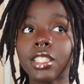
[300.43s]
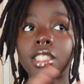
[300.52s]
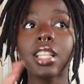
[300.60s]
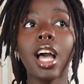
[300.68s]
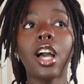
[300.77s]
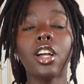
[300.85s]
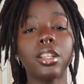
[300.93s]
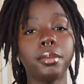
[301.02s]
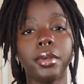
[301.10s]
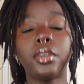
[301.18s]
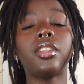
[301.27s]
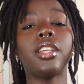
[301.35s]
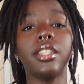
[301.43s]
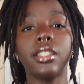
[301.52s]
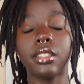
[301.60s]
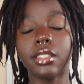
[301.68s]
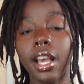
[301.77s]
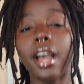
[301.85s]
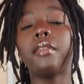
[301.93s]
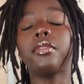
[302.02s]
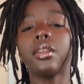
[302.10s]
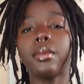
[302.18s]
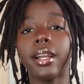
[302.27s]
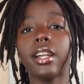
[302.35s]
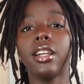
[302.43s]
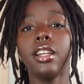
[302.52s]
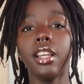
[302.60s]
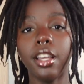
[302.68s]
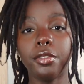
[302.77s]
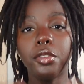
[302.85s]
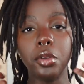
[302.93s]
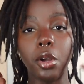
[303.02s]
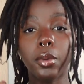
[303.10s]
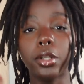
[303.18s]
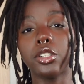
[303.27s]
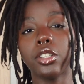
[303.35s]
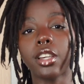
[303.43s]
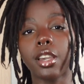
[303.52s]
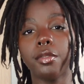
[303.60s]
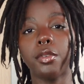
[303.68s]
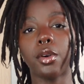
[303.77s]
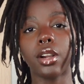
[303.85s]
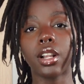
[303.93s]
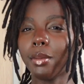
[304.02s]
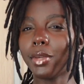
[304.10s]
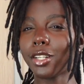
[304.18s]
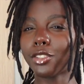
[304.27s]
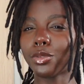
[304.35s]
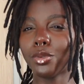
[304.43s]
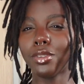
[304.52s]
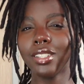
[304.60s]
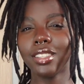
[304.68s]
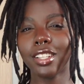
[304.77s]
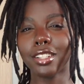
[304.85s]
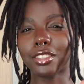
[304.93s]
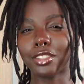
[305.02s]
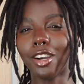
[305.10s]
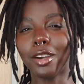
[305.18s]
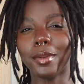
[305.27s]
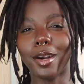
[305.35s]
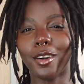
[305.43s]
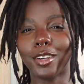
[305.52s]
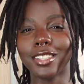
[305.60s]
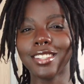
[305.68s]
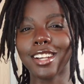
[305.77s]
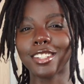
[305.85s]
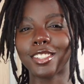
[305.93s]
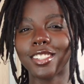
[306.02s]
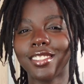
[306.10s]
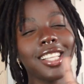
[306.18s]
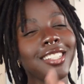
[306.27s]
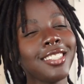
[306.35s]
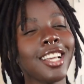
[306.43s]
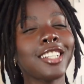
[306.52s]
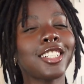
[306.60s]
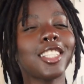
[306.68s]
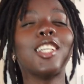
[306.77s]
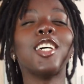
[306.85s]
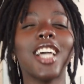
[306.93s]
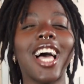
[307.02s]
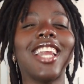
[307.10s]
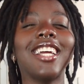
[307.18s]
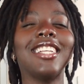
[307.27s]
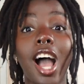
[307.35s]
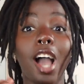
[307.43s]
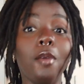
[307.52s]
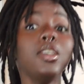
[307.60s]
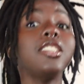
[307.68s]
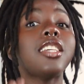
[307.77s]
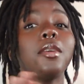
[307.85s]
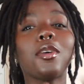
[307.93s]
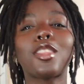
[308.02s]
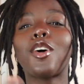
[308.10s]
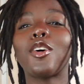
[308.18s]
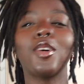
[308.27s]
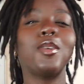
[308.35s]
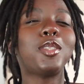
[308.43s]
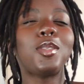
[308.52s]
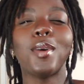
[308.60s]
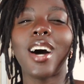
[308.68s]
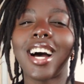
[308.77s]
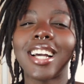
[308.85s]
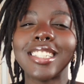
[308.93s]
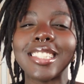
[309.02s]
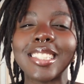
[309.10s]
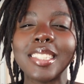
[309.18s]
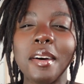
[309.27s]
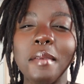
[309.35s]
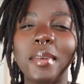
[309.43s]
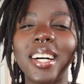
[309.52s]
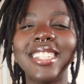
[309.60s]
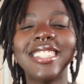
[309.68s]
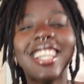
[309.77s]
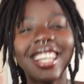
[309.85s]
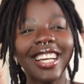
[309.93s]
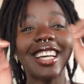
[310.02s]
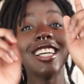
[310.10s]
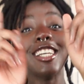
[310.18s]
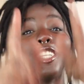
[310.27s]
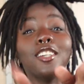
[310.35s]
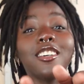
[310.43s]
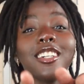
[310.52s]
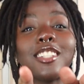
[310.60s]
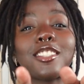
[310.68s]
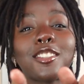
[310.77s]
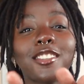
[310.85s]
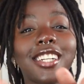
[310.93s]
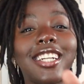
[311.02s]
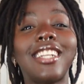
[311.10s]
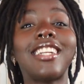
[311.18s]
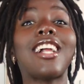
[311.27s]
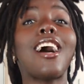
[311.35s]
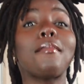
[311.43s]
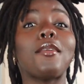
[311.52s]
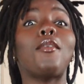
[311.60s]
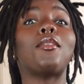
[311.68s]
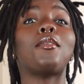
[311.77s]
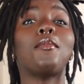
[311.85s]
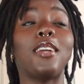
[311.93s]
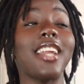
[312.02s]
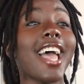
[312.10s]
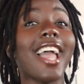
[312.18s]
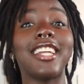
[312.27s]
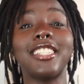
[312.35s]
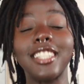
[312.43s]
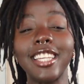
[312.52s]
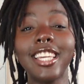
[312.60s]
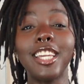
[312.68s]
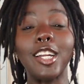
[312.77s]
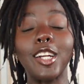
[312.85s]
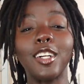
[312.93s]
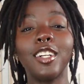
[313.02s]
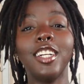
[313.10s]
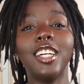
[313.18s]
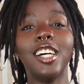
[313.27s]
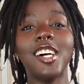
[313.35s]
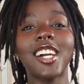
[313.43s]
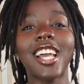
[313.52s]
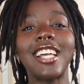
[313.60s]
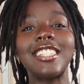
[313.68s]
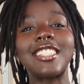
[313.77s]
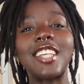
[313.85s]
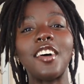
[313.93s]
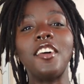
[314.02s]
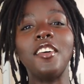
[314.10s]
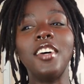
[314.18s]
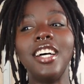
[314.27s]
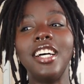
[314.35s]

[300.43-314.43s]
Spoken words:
style of building is everywhere if you know what you're looking for. But it's one thing to talk about architecture. Let's actually look at it. I would say with our own 2 eyes, but you're in a screen and I'm the only one actually here. Okay, so